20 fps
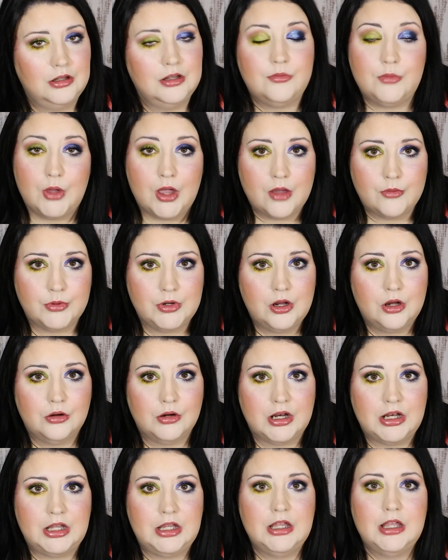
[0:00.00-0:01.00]
if you haven't
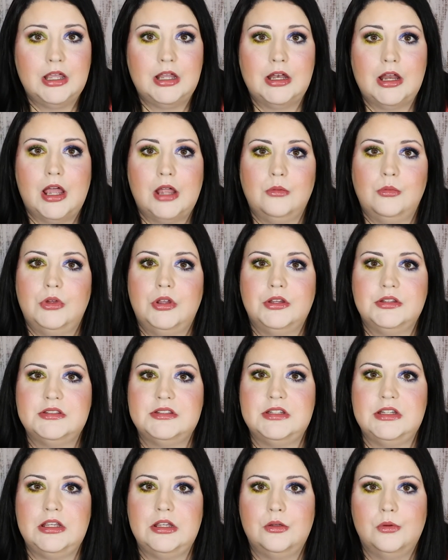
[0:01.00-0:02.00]
already, and I will
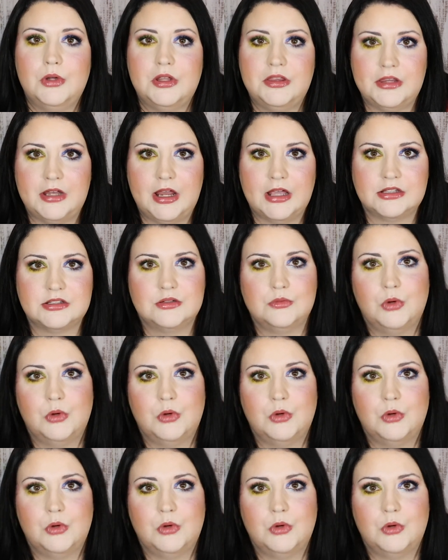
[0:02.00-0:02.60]
see you in the next